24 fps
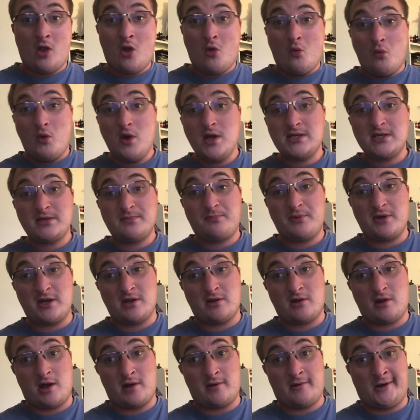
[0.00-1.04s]
Which is pretty
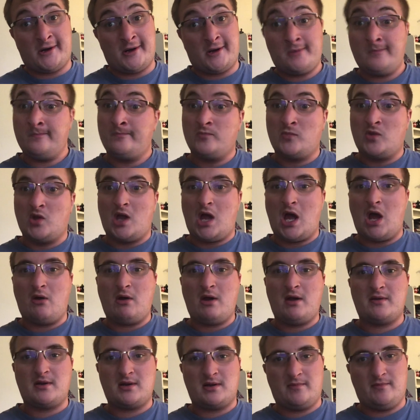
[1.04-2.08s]
good.
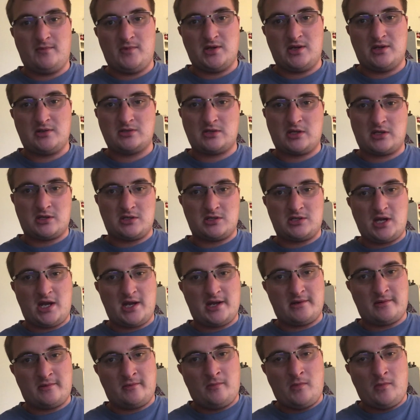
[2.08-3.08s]
However, there's a giant